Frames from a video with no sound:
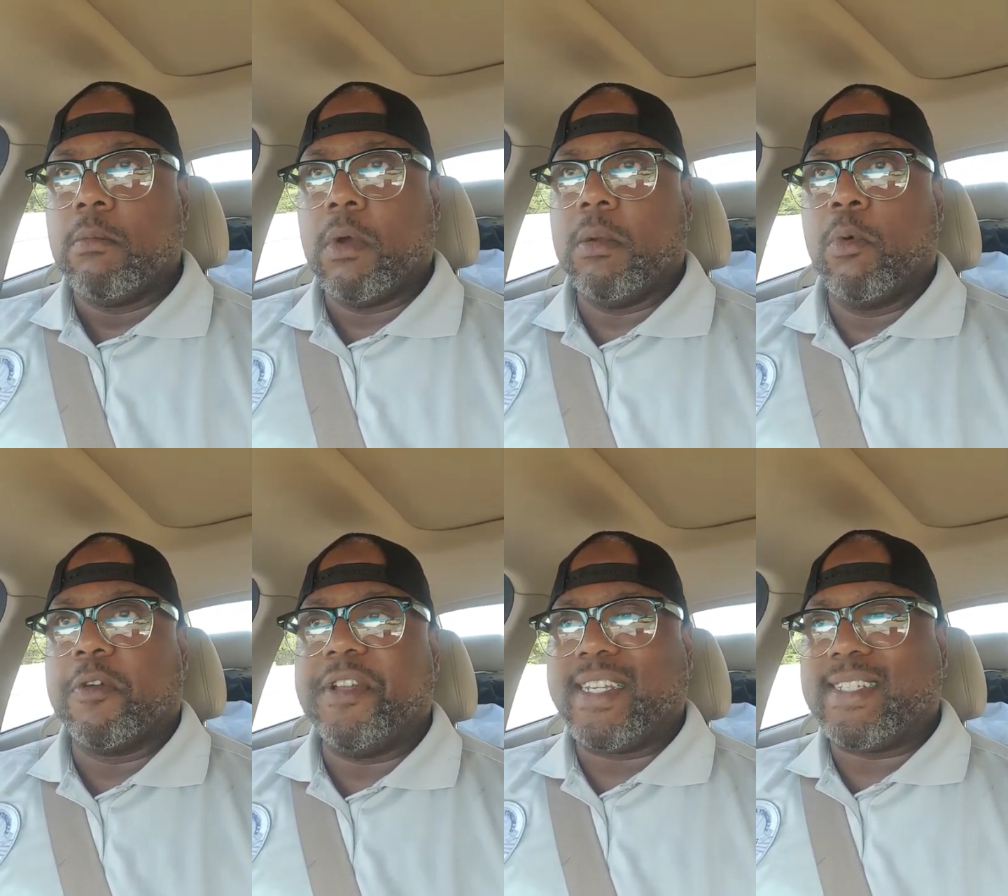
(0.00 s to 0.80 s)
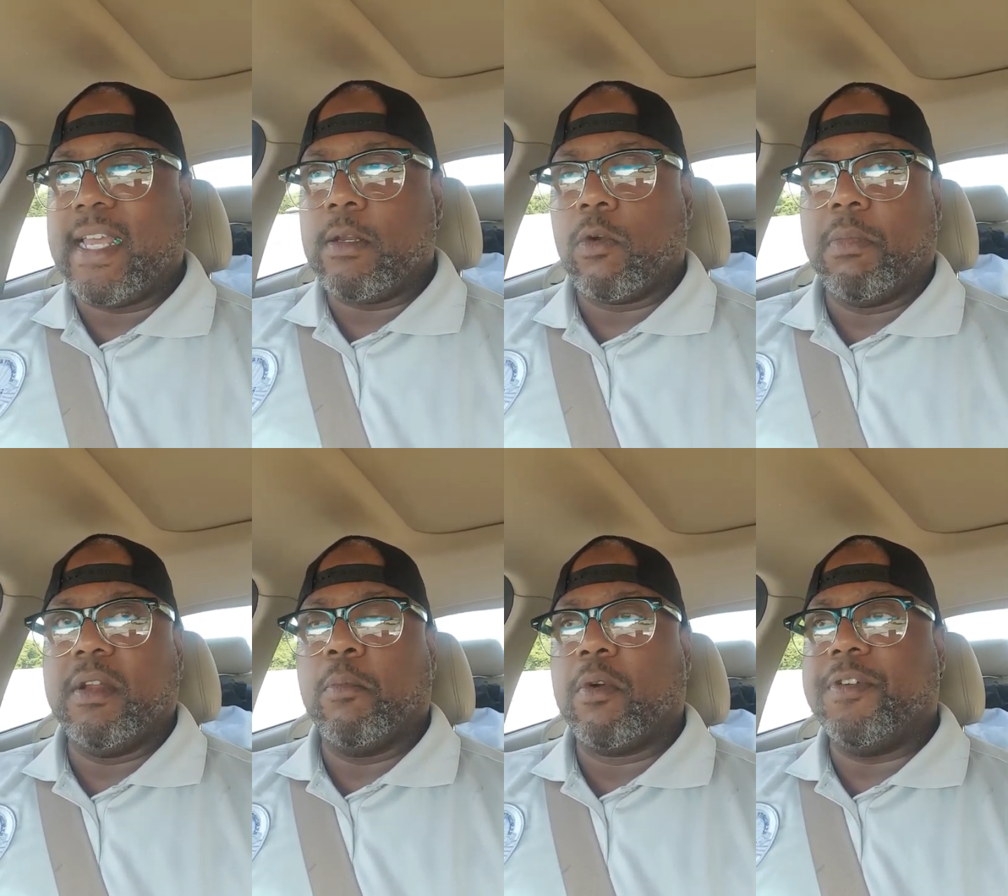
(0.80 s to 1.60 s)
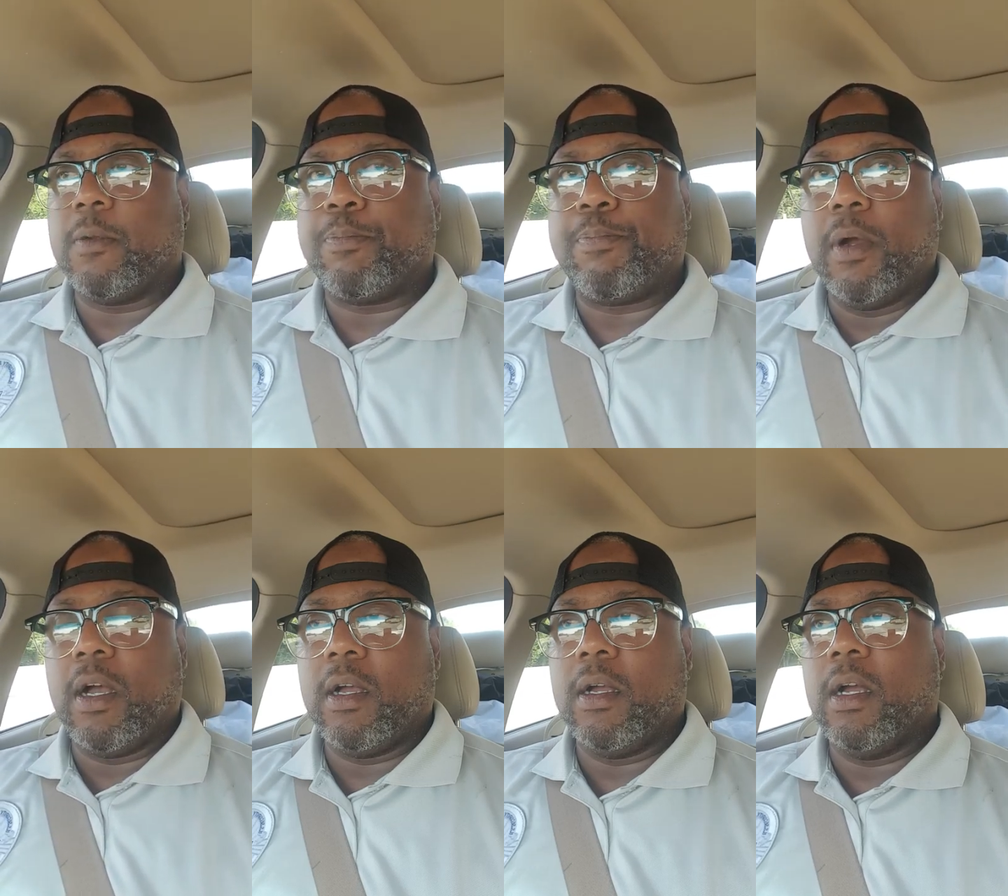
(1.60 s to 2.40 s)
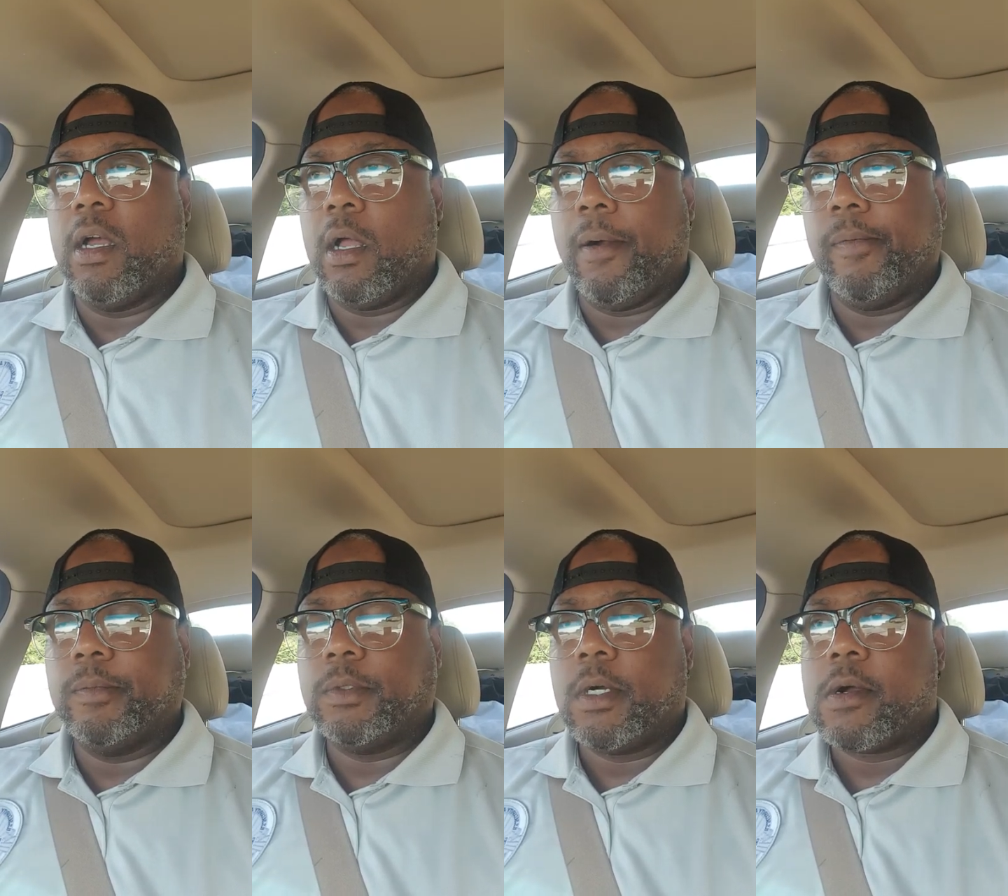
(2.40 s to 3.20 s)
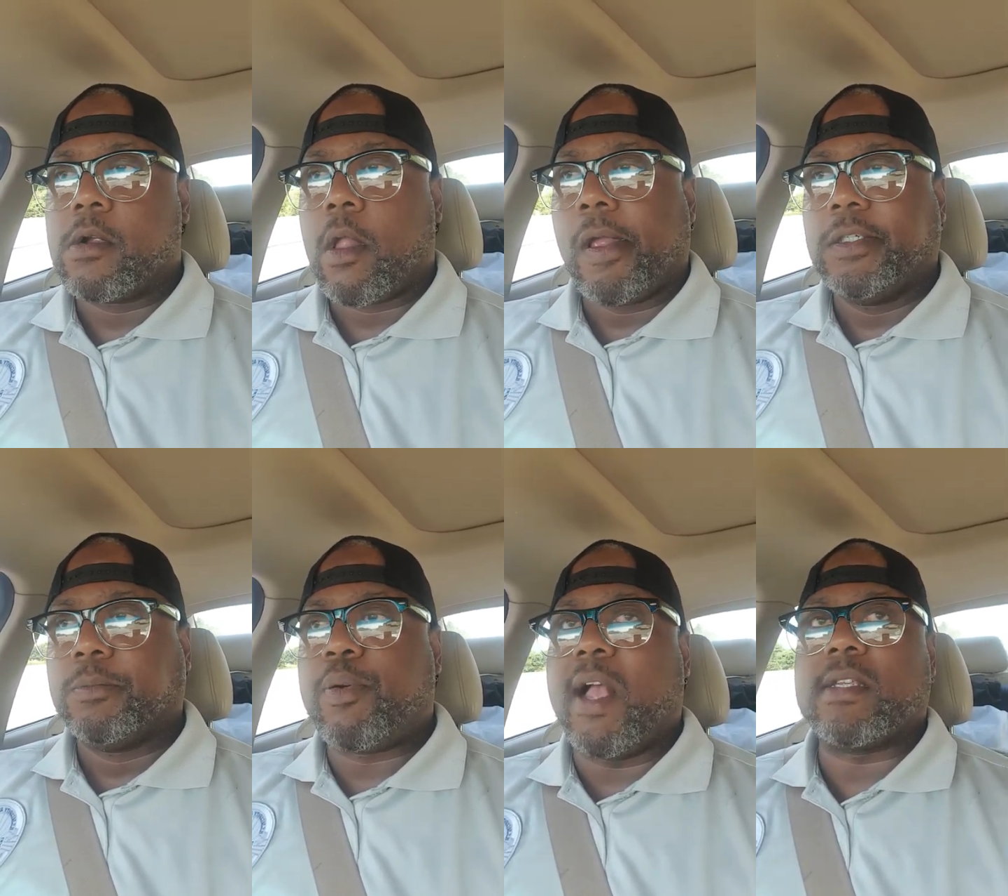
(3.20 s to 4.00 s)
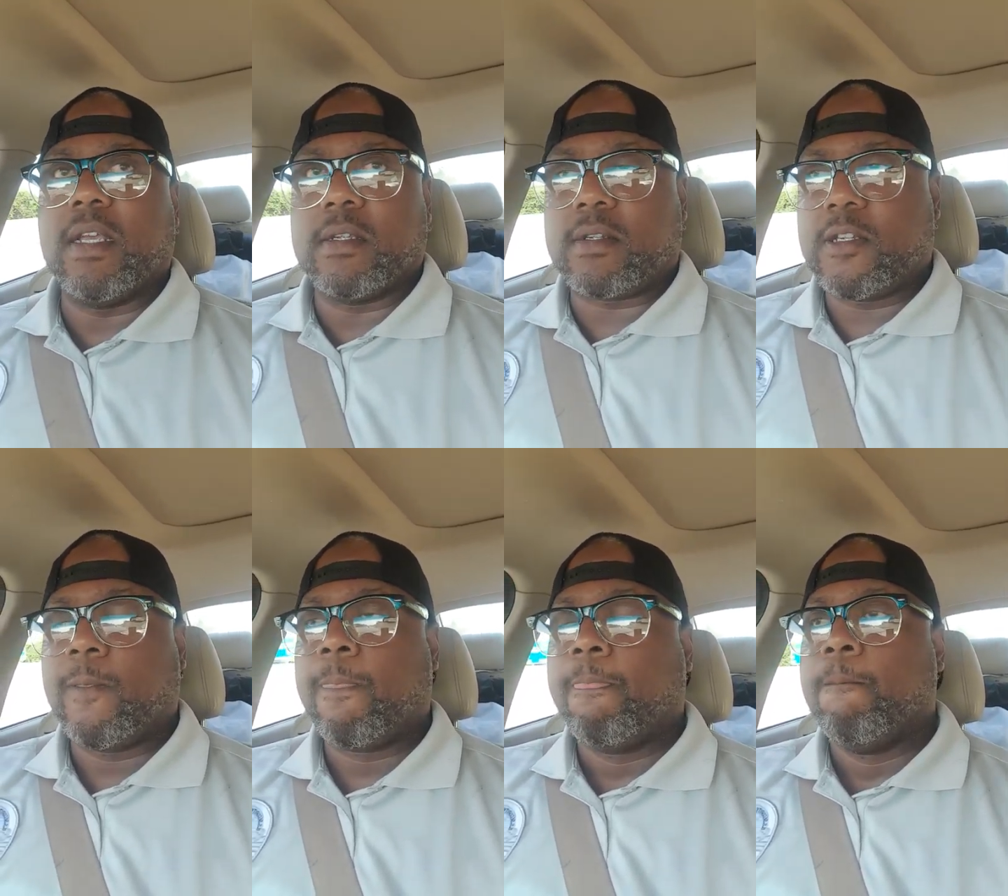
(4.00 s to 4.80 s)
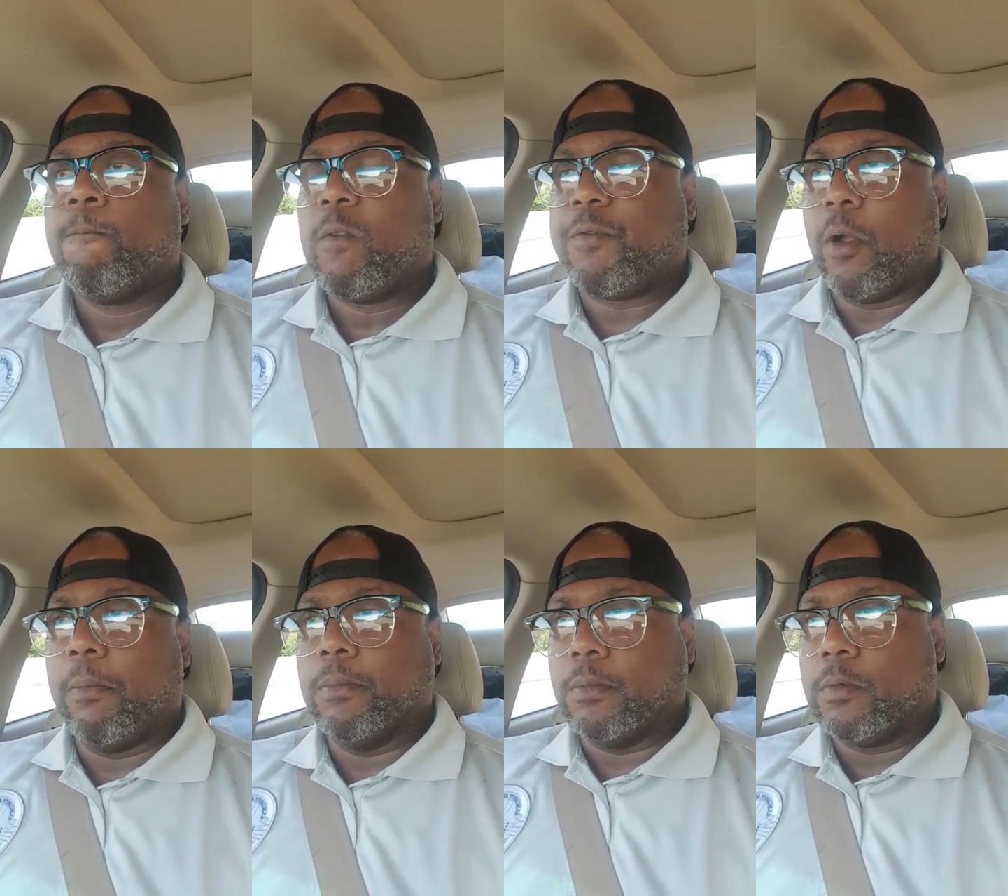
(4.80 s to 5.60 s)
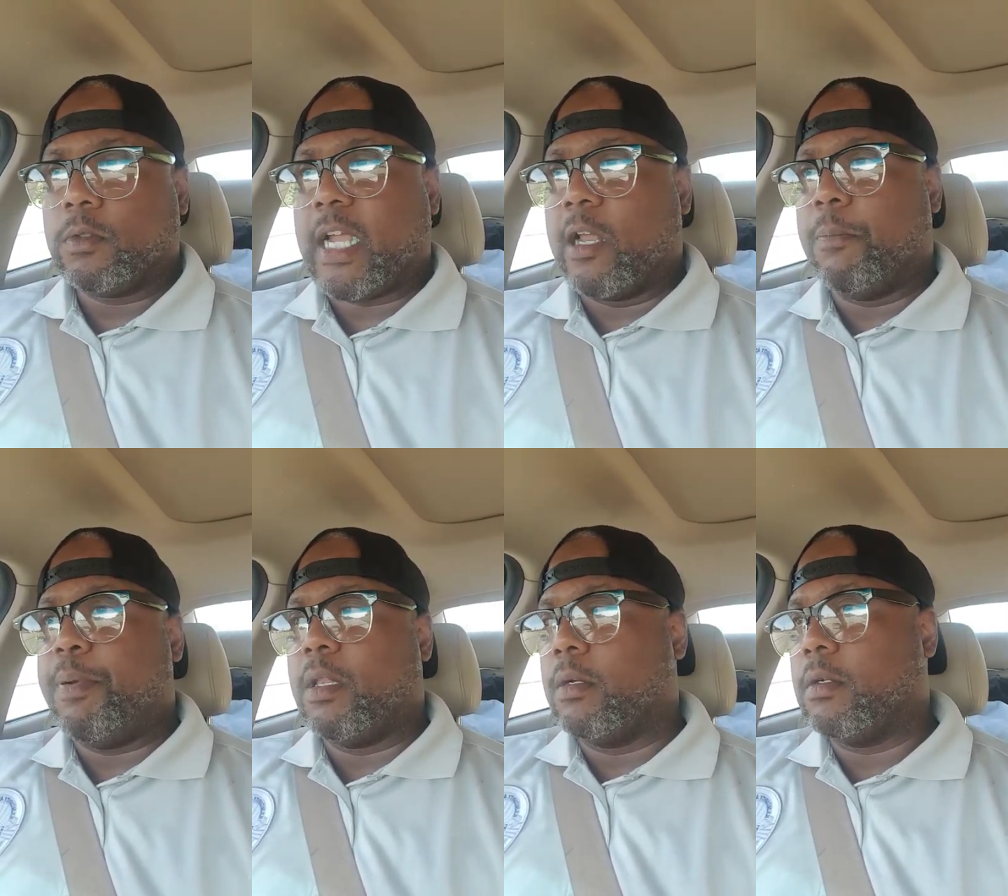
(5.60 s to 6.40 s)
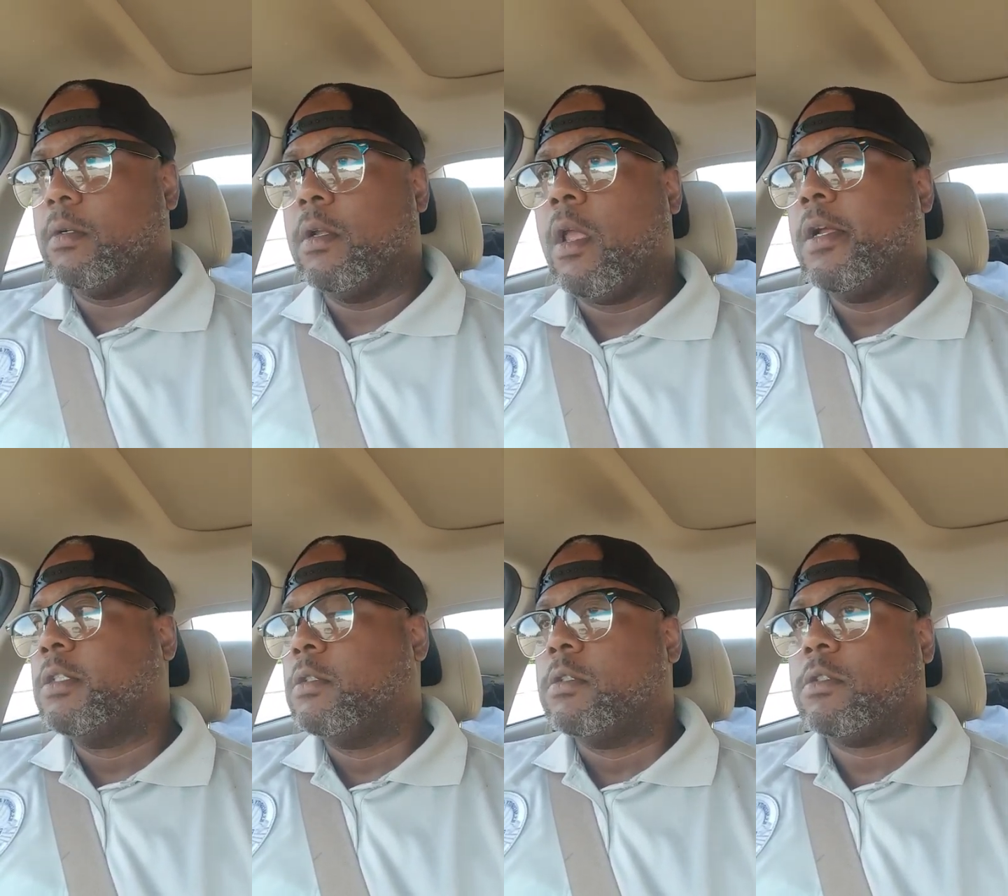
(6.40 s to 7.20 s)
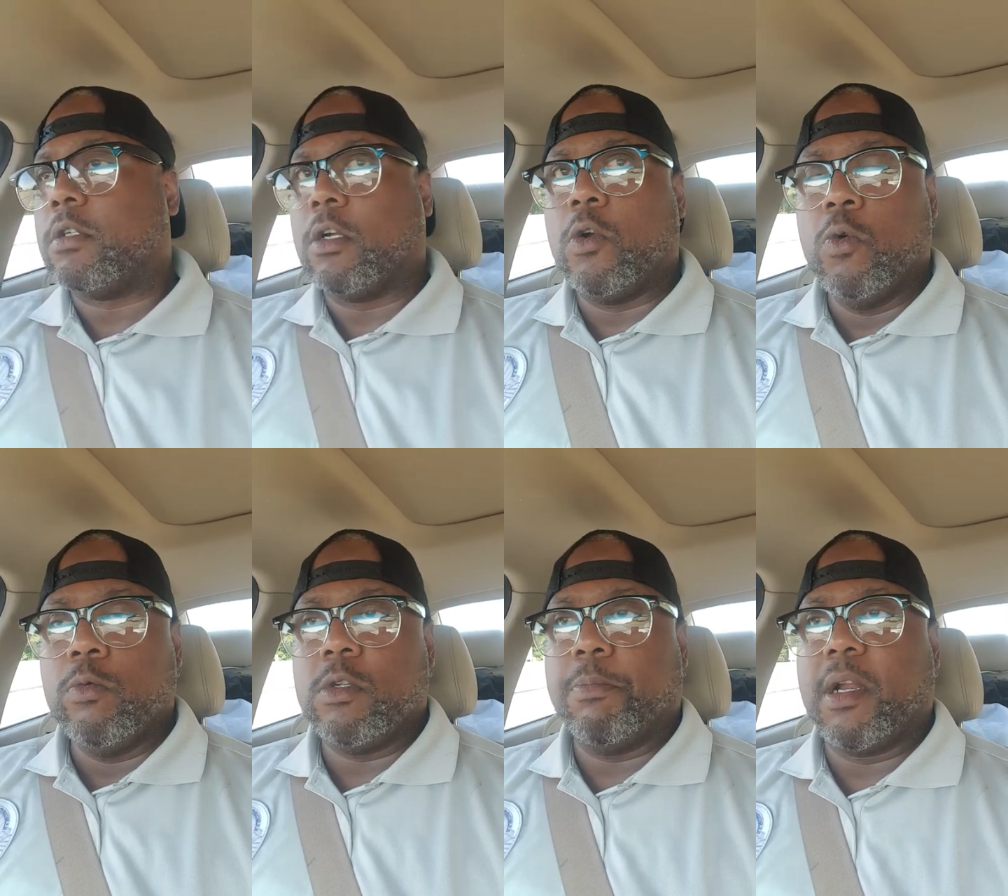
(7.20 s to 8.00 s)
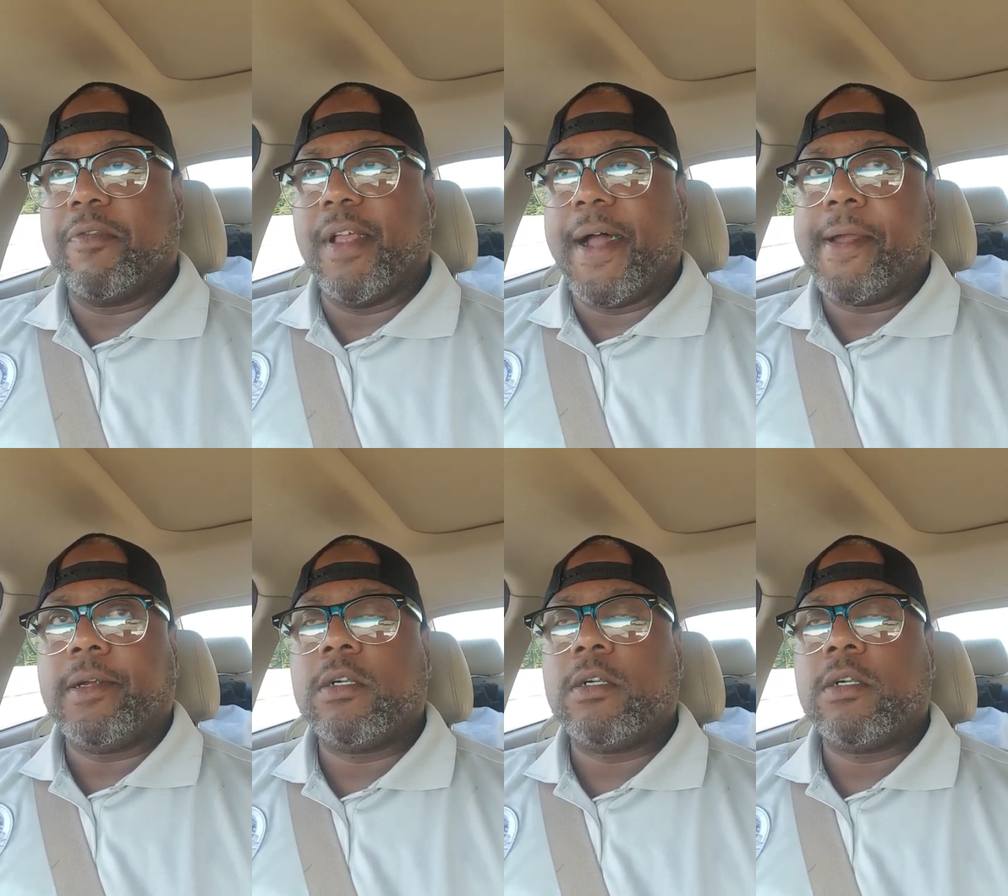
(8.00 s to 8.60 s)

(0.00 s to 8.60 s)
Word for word: metamorphic state or metamorphic uh, um, process from caterpillar to cocoon the butterfly.